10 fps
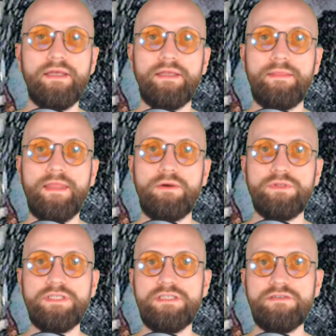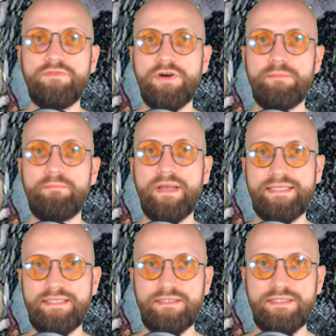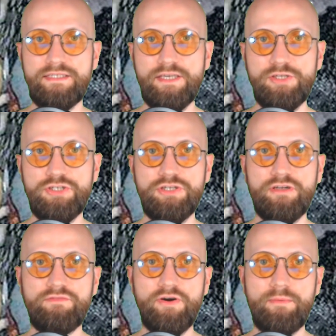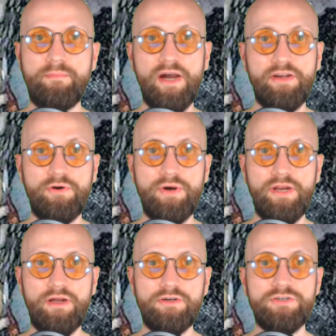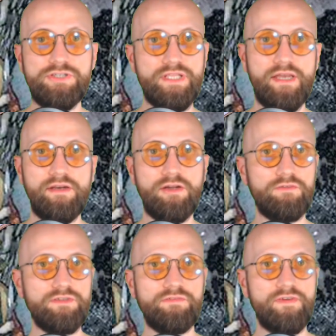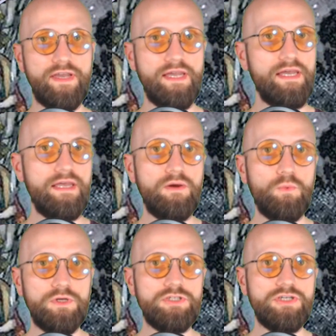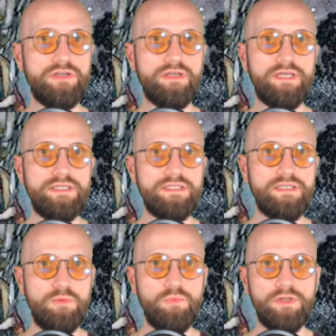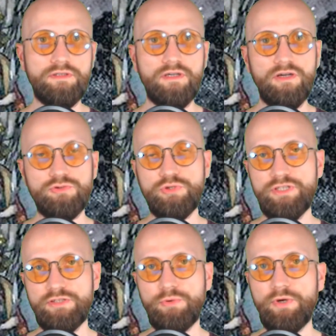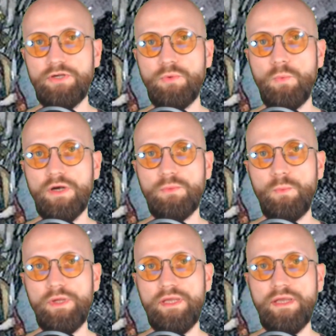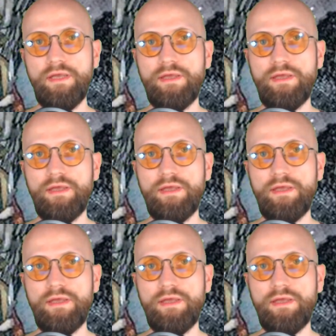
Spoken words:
And now this is a very basic distinction, a very binary understanding of the Fey, which is somewhat contradictory to what we